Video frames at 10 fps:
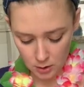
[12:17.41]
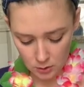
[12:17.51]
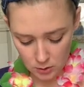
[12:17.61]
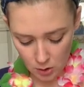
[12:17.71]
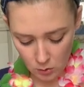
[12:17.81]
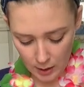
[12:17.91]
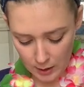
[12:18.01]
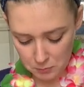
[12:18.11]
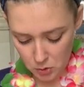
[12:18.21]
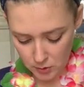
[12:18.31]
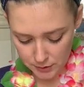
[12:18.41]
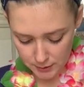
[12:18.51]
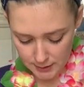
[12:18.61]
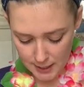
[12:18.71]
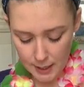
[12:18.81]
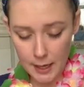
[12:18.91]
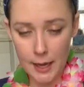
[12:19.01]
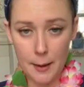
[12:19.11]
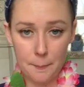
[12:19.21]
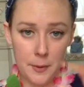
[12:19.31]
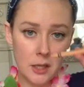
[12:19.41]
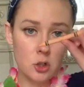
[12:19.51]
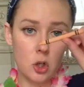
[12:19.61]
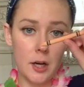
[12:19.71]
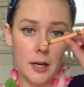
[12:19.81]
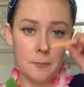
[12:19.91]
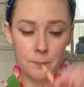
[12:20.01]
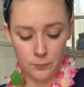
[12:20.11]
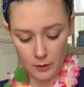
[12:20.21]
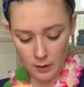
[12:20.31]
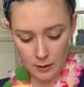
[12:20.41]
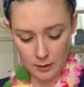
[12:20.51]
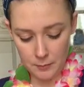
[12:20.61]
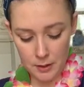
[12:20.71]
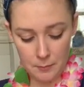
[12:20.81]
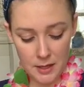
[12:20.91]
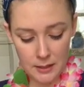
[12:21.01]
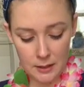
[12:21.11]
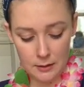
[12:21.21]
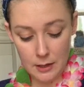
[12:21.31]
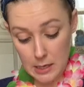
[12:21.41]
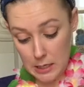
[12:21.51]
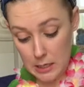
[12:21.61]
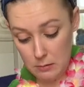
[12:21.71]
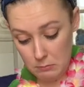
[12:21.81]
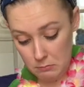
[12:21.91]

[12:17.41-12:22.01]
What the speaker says: So I'm going to take a peach crayon. I'm going to make it naked.